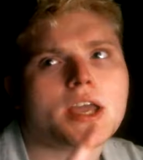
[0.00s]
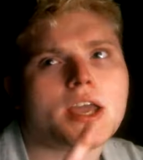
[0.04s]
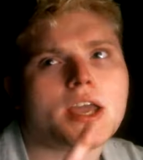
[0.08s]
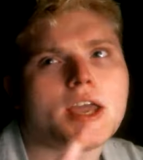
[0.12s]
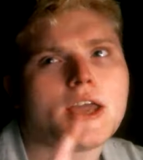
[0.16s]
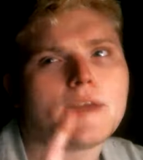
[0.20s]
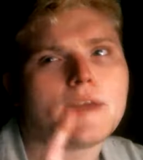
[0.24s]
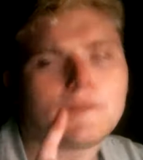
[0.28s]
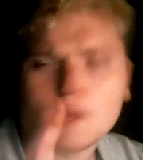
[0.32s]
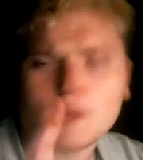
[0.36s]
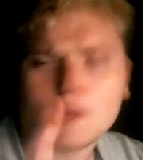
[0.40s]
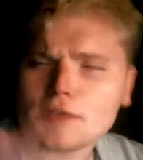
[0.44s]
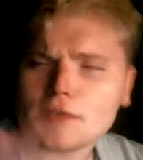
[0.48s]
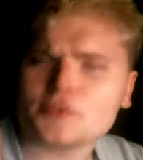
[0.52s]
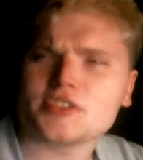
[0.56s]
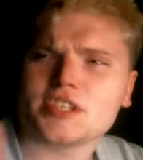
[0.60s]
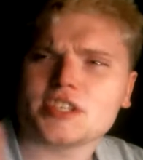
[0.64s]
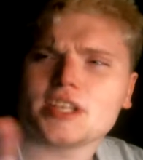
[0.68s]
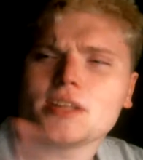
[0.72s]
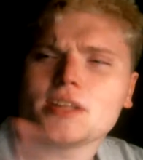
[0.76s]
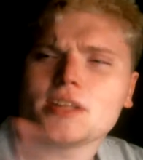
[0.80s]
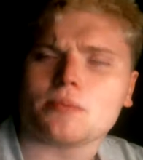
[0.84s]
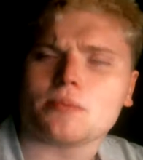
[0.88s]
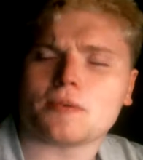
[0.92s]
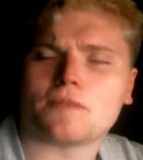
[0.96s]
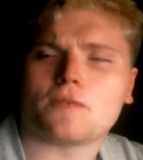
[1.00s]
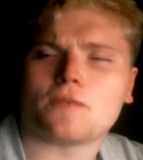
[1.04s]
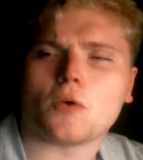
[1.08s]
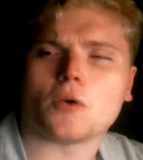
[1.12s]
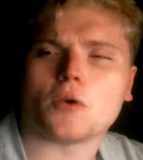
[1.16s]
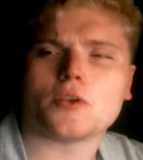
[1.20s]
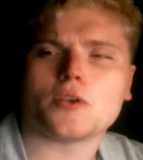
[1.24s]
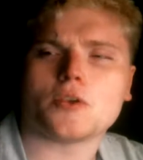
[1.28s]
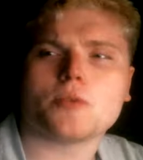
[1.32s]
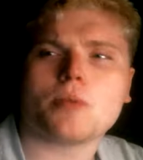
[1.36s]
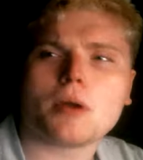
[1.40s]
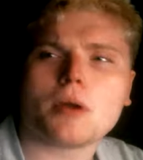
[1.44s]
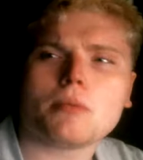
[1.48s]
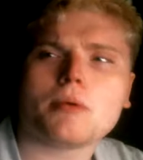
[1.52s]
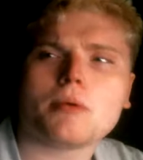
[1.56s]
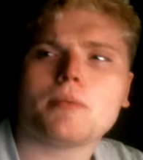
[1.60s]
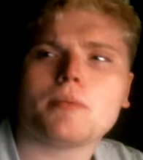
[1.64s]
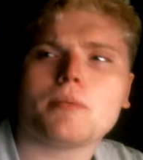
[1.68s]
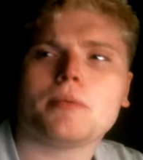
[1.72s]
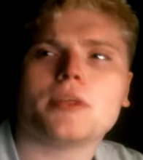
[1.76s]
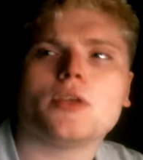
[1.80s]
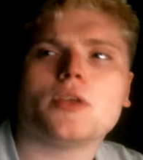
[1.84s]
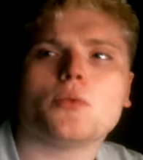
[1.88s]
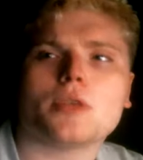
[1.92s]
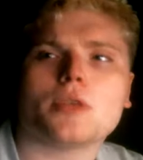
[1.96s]
If you've seen it before, you
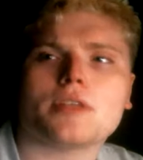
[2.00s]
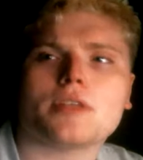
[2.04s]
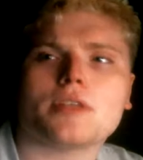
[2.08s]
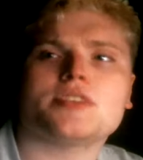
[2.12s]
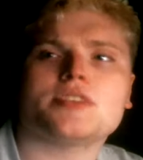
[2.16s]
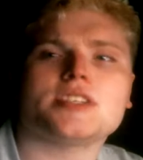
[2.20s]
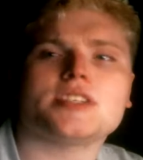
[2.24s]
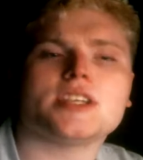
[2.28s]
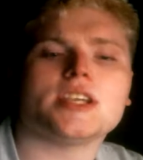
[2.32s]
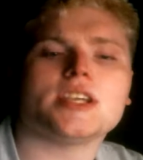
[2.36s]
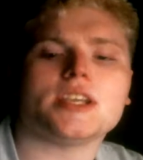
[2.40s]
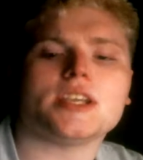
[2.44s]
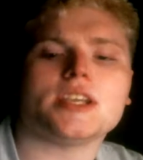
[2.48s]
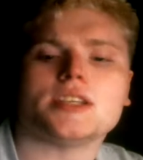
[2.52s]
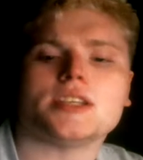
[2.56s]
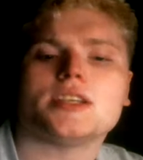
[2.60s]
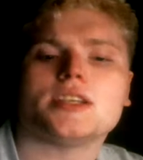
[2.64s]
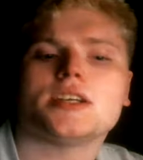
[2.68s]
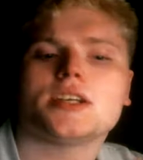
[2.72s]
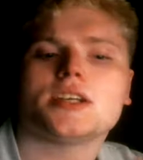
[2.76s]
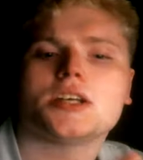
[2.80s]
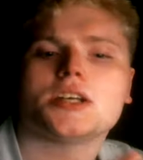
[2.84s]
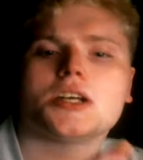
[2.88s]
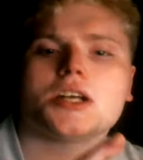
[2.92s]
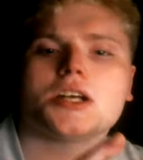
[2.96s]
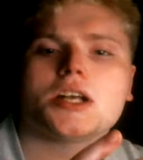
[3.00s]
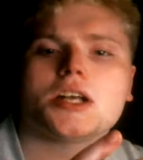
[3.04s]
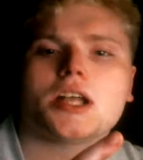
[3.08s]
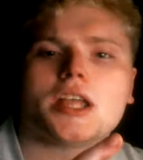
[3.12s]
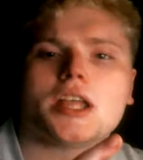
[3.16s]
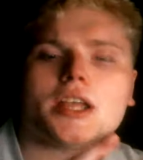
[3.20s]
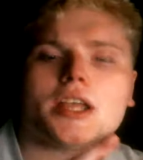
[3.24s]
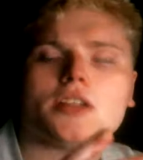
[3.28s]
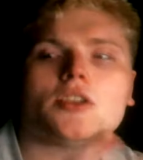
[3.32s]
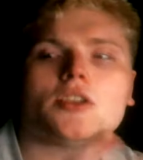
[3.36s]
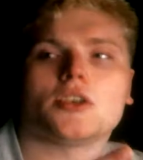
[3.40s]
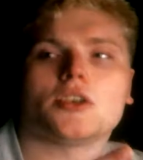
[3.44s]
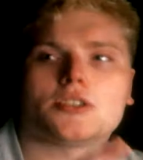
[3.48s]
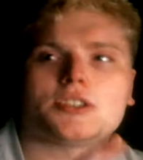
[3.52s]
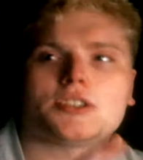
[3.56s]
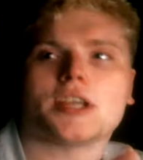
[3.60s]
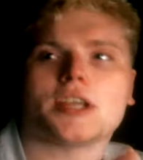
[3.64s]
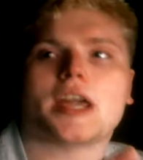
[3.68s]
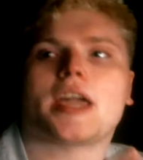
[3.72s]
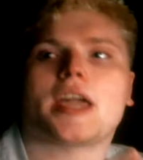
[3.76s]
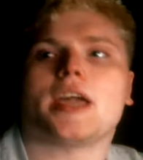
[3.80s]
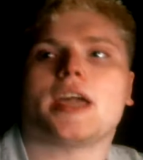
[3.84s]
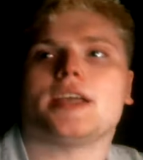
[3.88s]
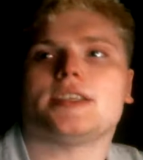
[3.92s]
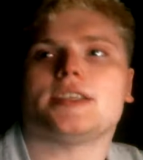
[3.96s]
probably would have seen it looks
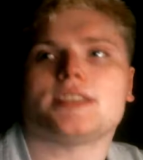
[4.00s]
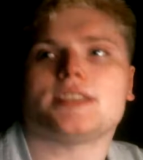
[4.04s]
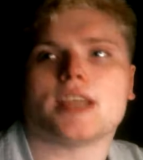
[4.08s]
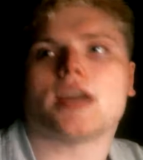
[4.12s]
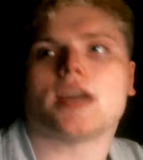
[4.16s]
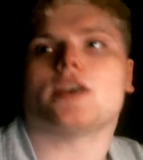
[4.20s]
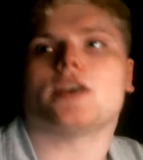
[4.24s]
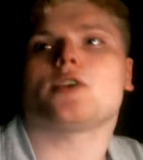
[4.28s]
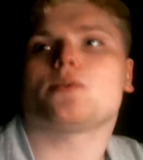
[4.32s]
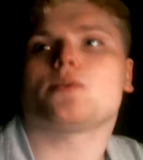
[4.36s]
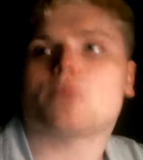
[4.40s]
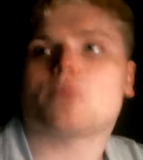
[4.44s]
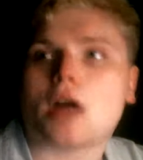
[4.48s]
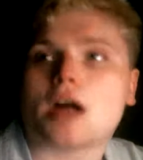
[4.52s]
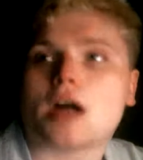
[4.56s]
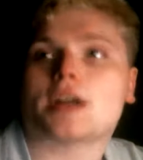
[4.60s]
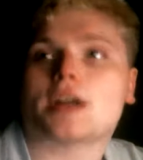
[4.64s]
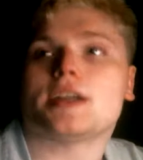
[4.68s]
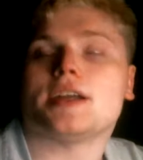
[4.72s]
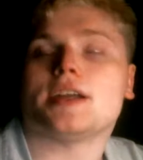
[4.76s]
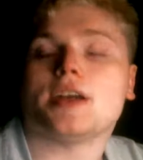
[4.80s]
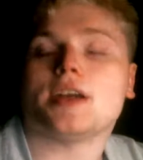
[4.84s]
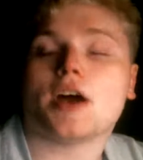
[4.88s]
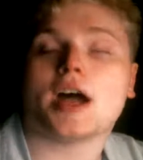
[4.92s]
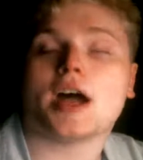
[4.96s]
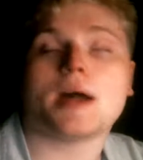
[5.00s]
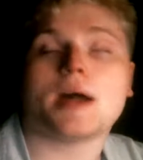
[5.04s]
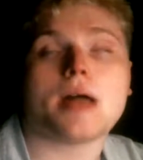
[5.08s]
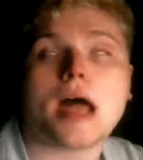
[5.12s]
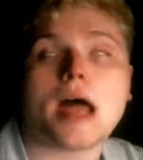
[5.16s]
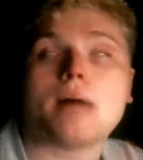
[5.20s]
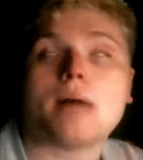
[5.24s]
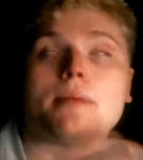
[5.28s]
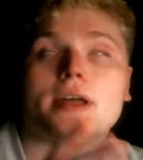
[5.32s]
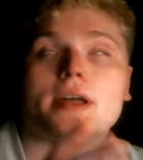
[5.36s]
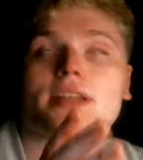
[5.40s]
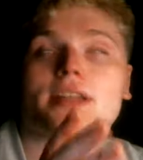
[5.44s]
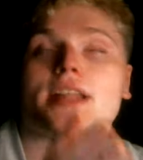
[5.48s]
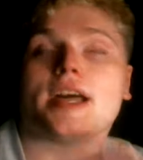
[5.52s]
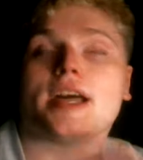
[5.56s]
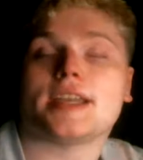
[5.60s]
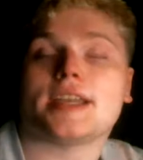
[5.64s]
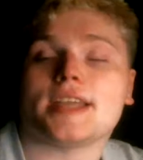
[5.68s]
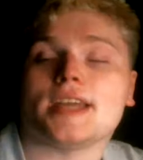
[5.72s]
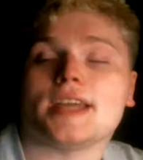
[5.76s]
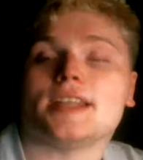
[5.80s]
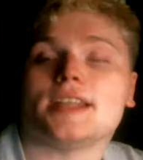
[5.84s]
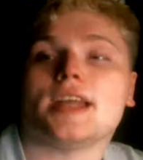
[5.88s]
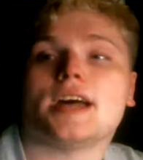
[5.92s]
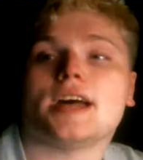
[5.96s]
like a standard rocket. I meant like
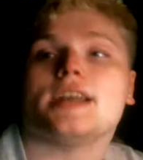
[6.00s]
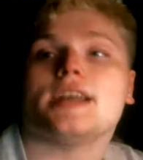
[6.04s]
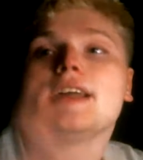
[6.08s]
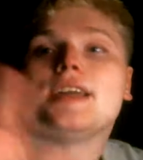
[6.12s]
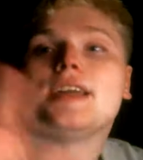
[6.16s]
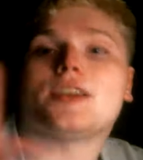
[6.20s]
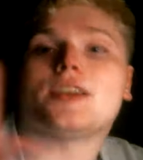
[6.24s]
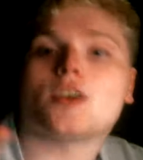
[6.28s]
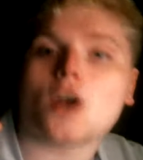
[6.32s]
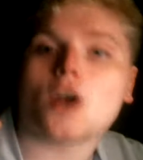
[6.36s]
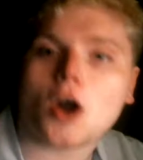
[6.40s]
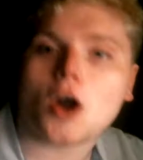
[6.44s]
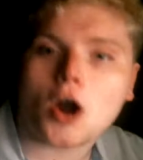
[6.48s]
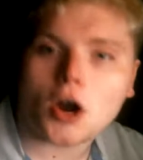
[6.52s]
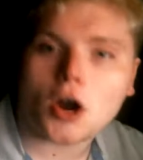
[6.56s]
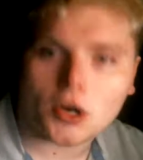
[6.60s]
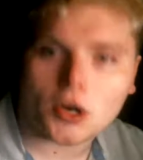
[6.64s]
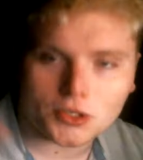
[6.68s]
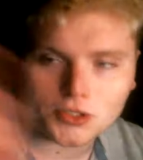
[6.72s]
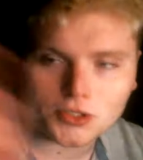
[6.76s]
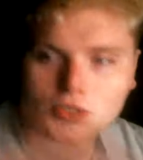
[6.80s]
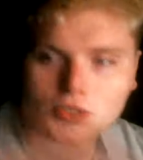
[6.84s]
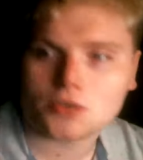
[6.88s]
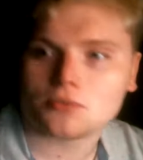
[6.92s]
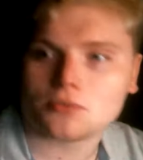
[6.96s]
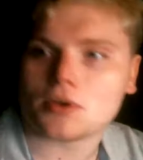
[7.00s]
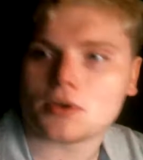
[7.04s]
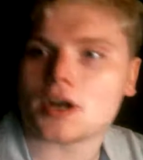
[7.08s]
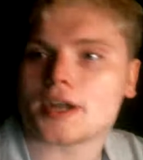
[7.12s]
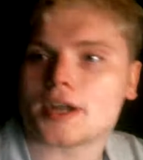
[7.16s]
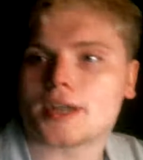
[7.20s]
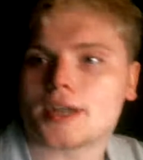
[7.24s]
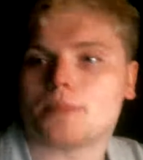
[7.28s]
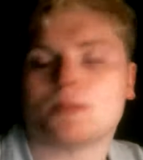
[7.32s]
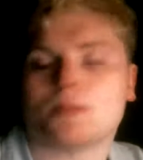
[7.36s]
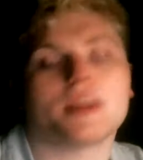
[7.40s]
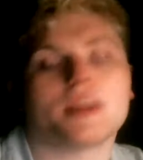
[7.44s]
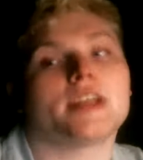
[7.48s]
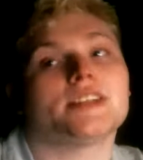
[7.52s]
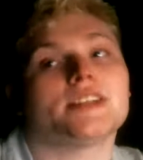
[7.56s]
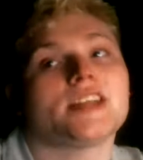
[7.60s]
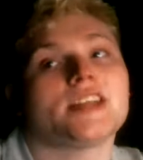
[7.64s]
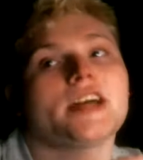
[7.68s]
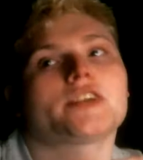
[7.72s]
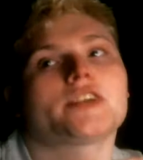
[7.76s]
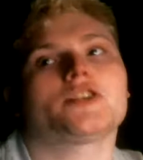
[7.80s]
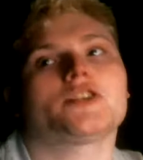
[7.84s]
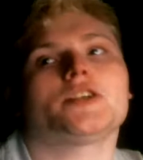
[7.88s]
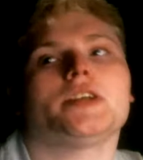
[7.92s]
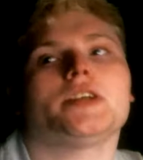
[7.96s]
not a cartoon rocket, but it's
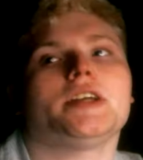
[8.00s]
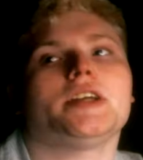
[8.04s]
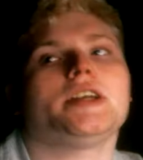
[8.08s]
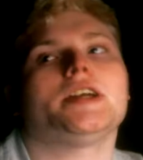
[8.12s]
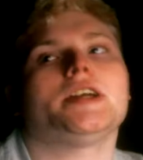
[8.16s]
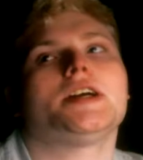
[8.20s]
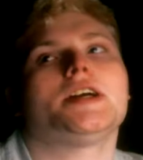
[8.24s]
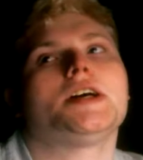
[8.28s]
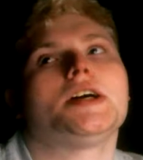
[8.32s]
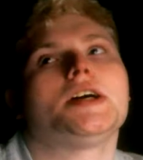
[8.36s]
actually